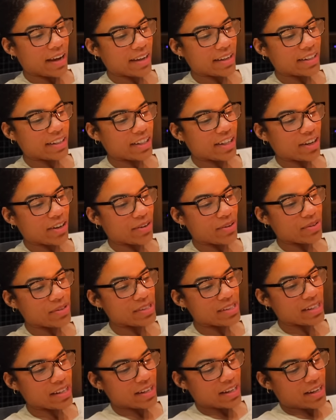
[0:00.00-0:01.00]
And he
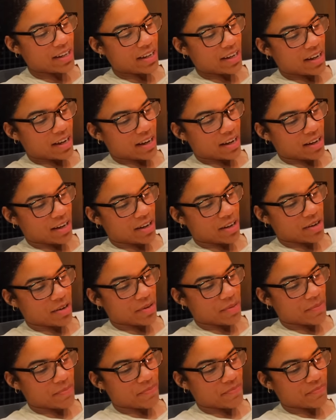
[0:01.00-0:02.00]
goes,
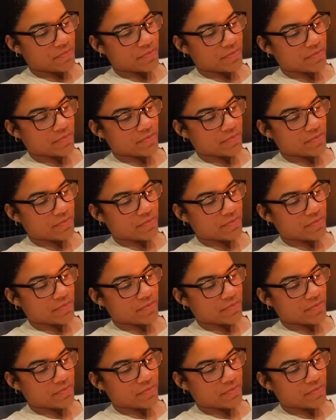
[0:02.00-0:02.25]
um,